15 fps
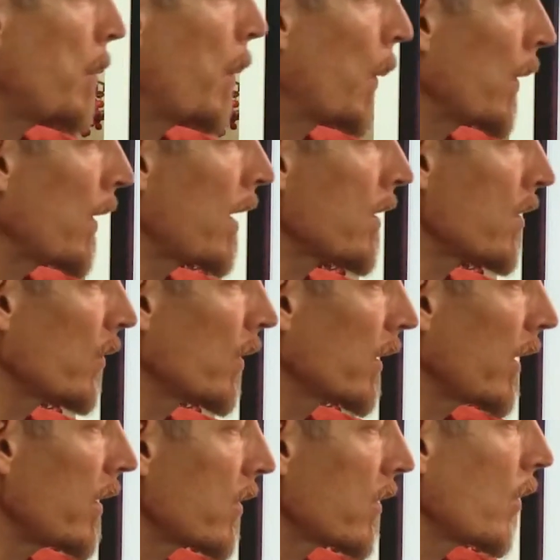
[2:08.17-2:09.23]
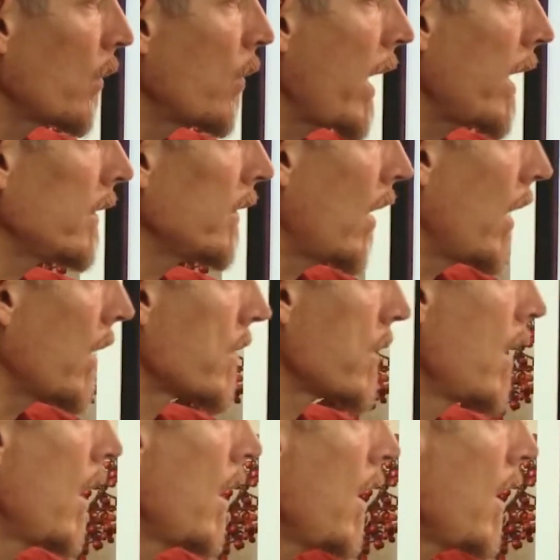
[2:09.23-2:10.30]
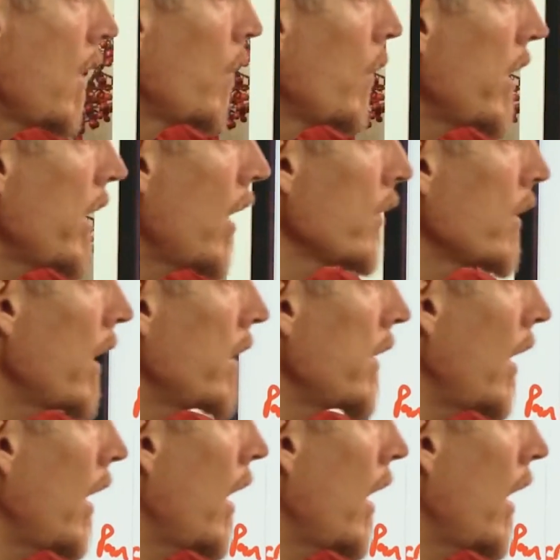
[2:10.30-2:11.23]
important as it relates to weight loss. We know that